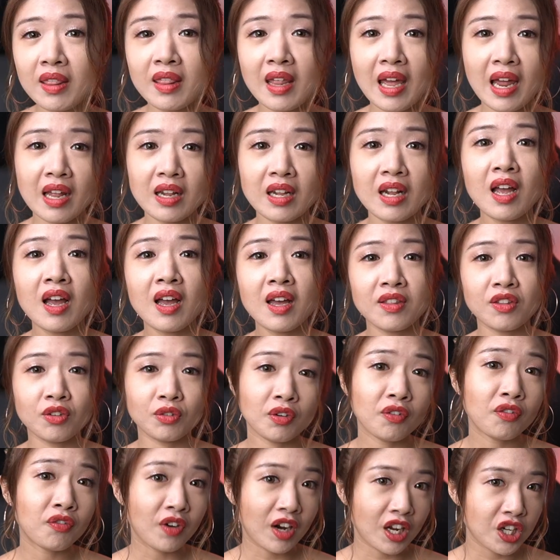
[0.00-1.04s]
then the
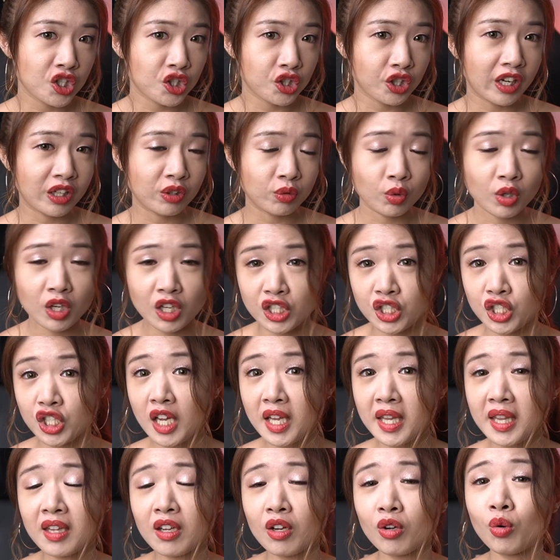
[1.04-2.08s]
refresh rate will
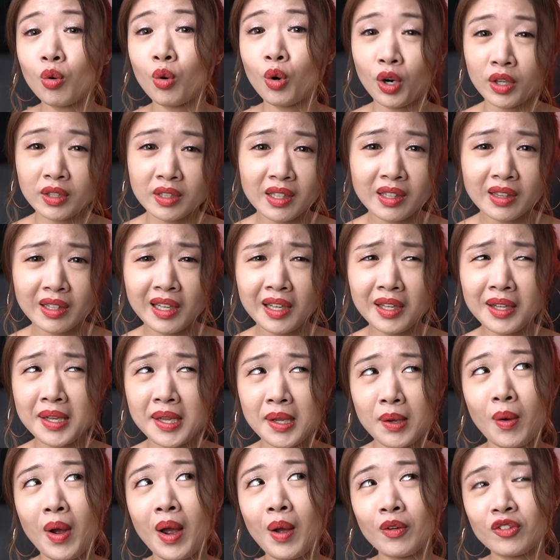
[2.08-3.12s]
adjust accordingly.
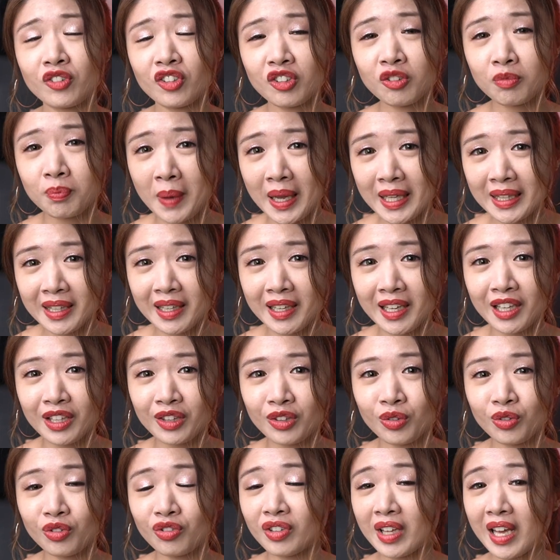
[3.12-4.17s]
So I was expecting it
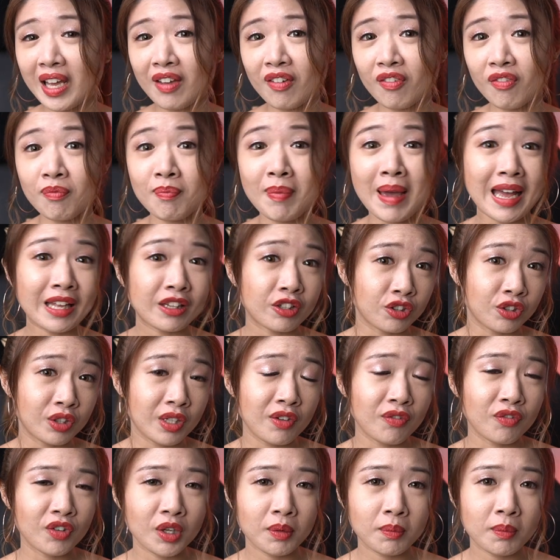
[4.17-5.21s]
to save battery
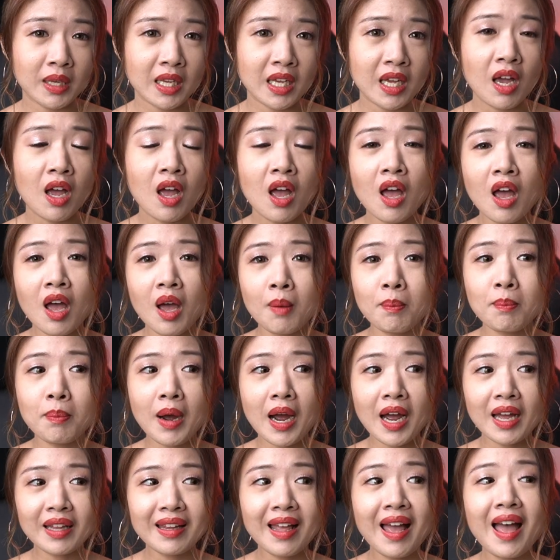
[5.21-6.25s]
for me,
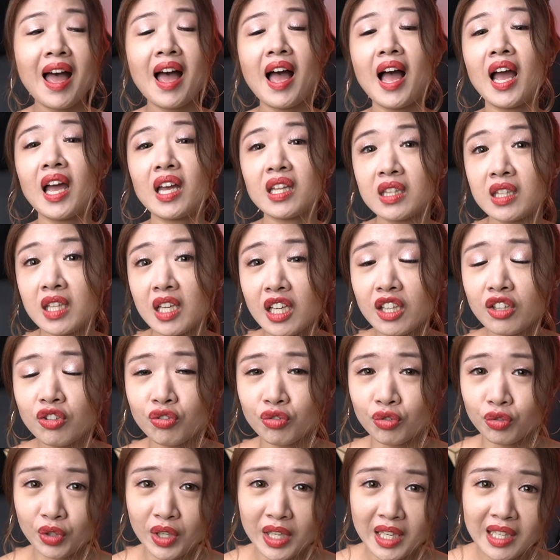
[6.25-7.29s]
but I did
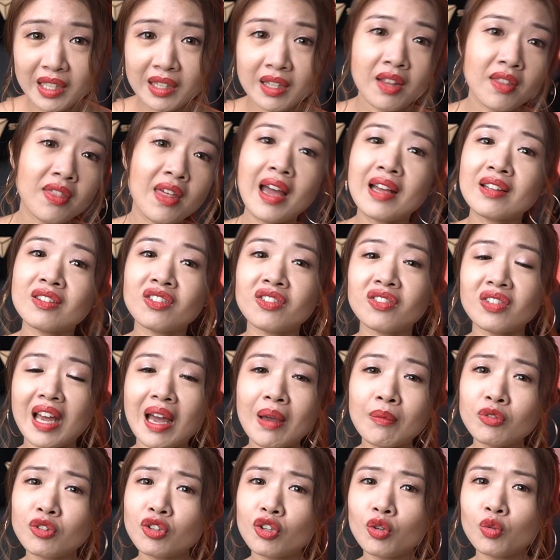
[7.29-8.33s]
read that
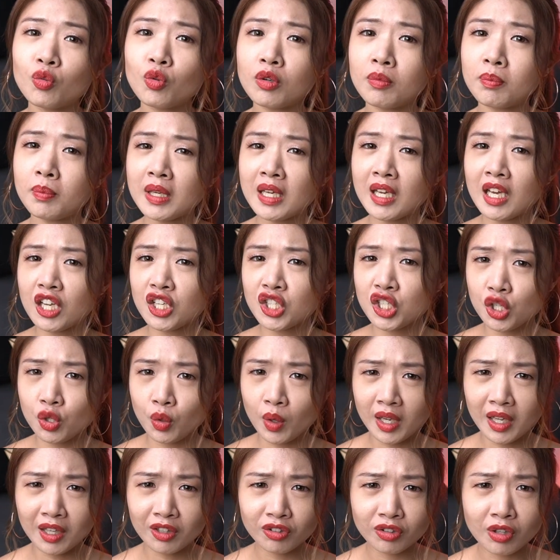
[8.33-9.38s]
Samsung will be
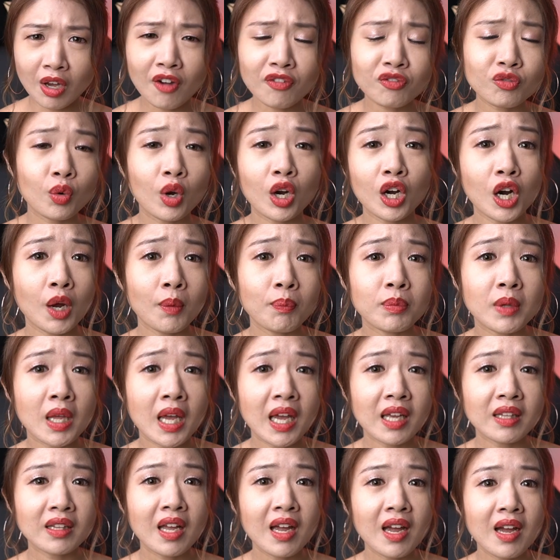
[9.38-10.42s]
issuing a software
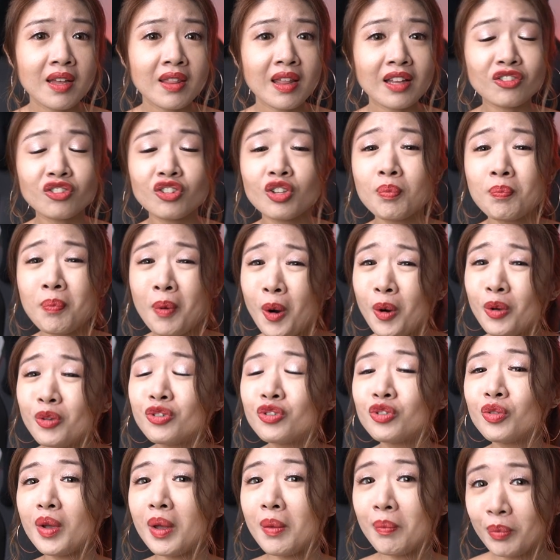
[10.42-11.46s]
update that's supposed
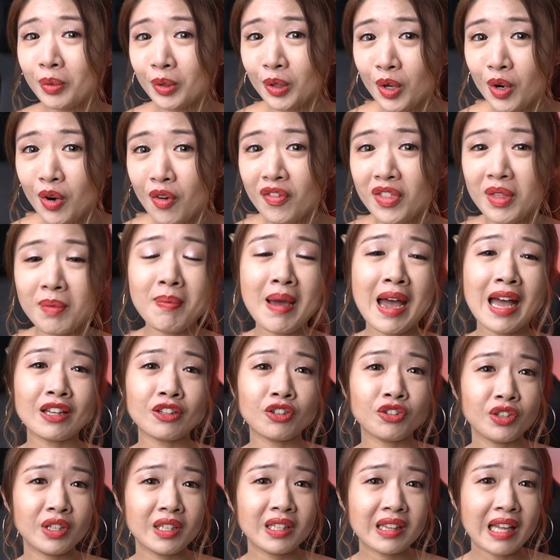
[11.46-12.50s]
to improve the
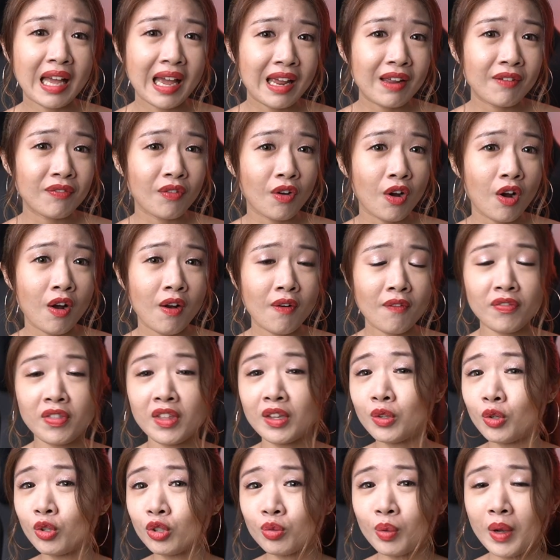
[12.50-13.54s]
battery life of the
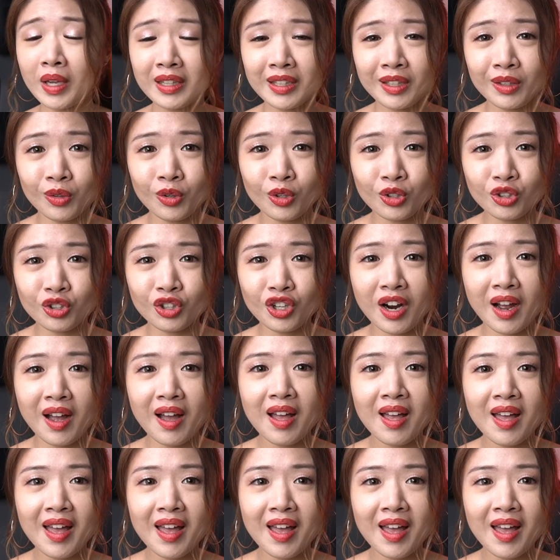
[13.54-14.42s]
Note 20 Ultra,